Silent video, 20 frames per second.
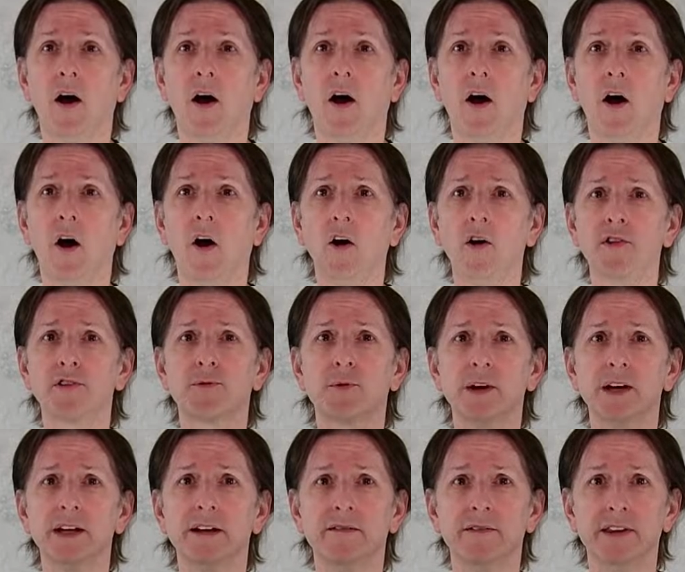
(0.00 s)
All
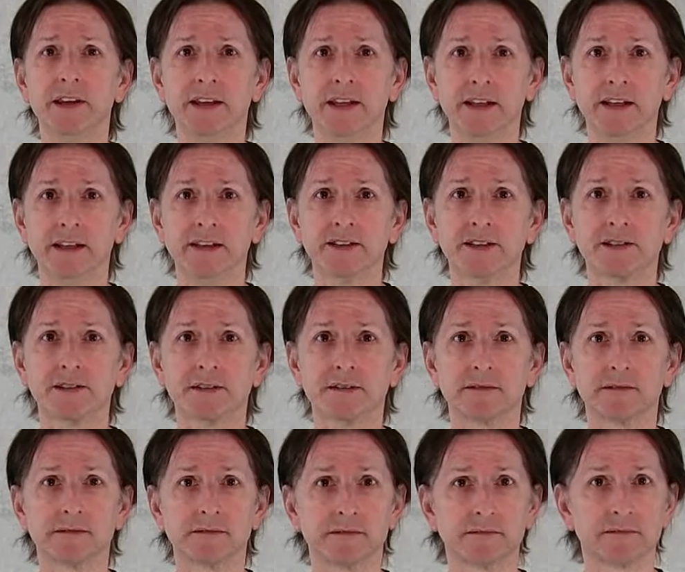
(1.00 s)
three of these,
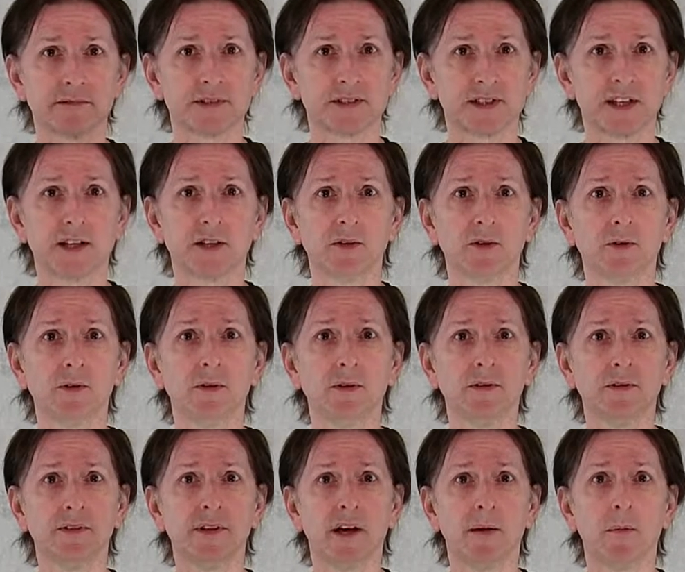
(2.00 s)
single,
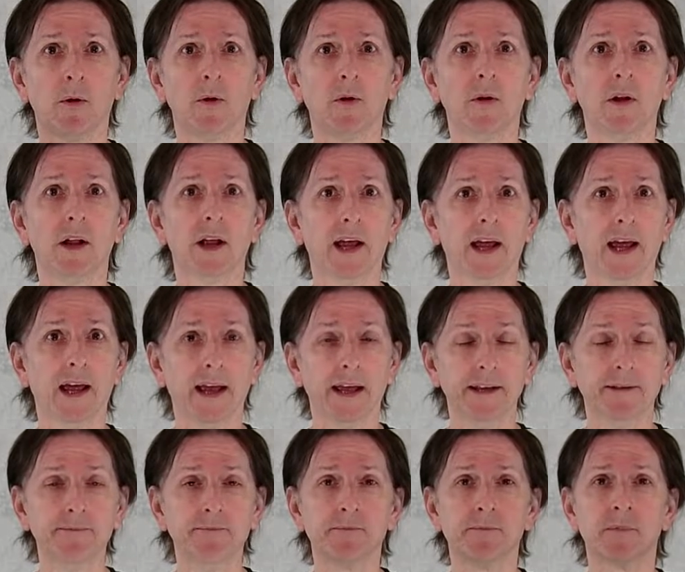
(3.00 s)
double, head,
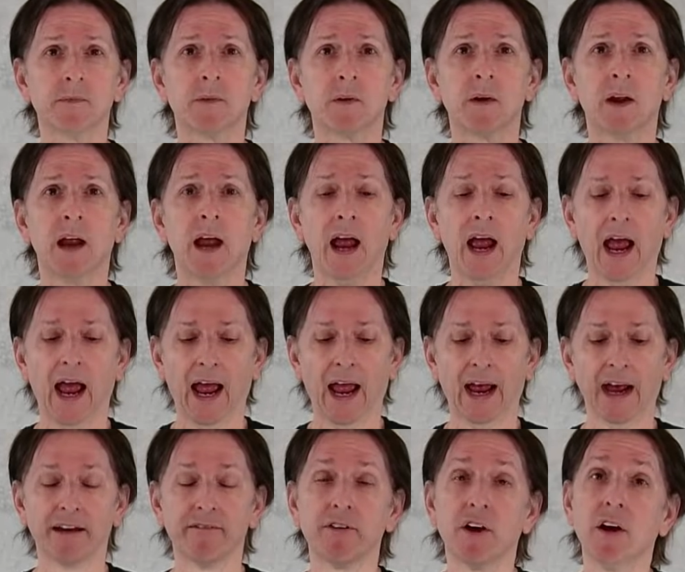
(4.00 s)

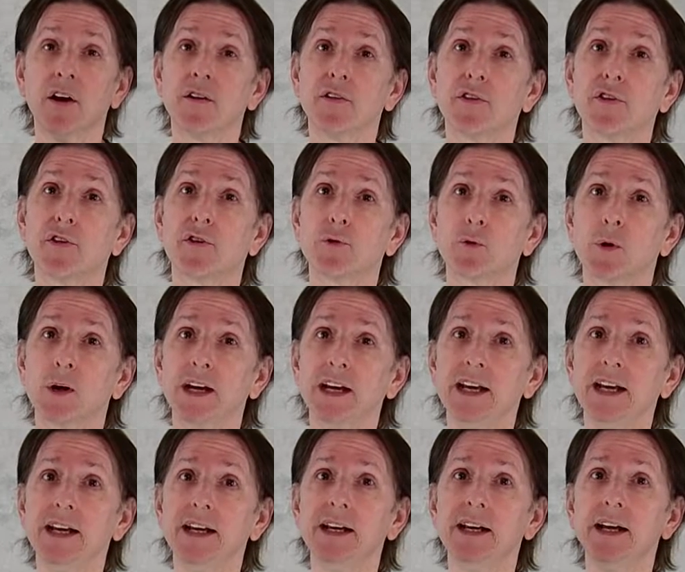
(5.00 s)
have
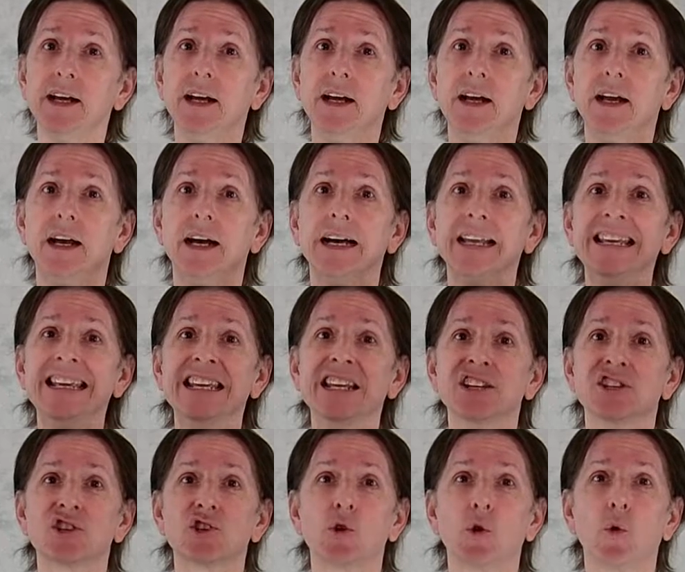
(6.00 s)
three
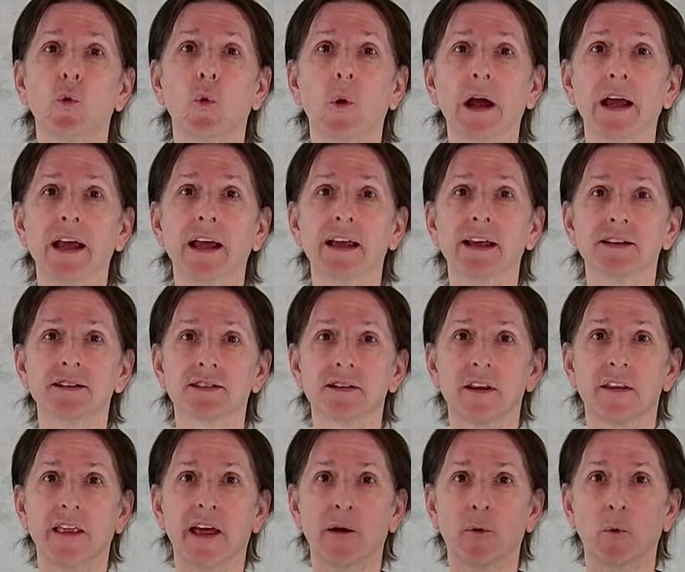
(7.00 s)
initial ways
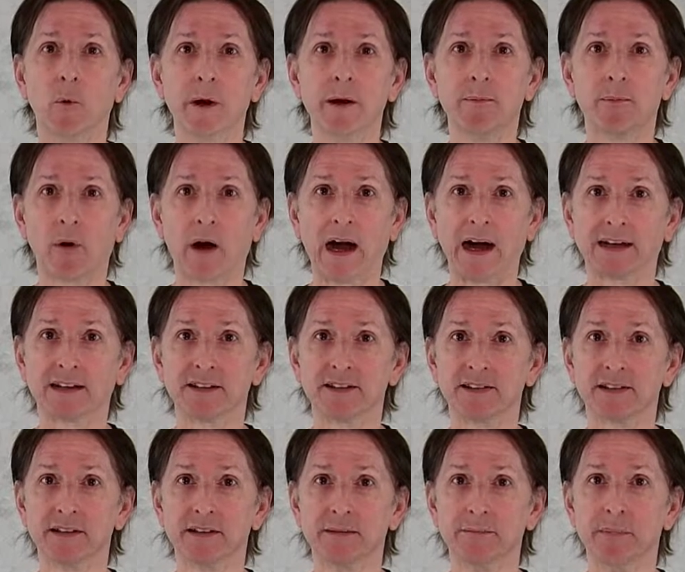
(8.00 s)
that we practice
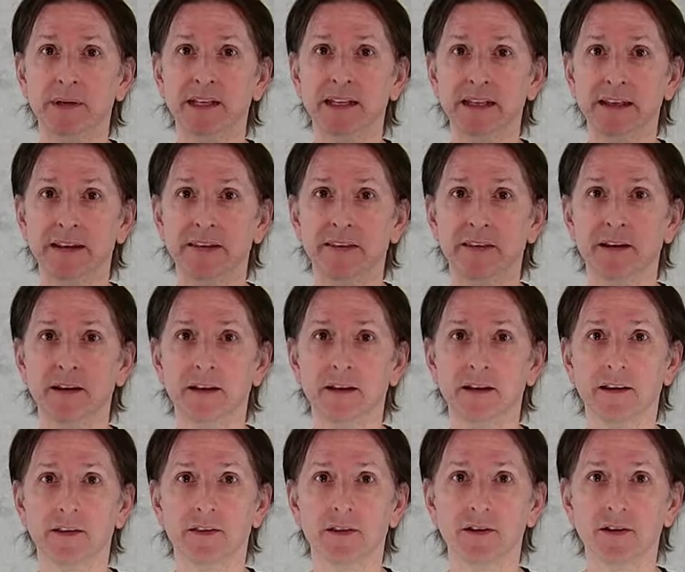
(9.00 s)
them in
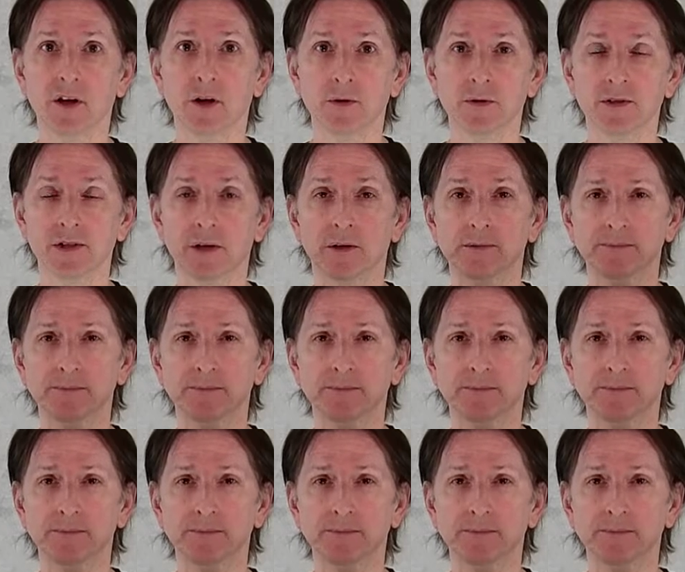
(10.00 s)
the dojo.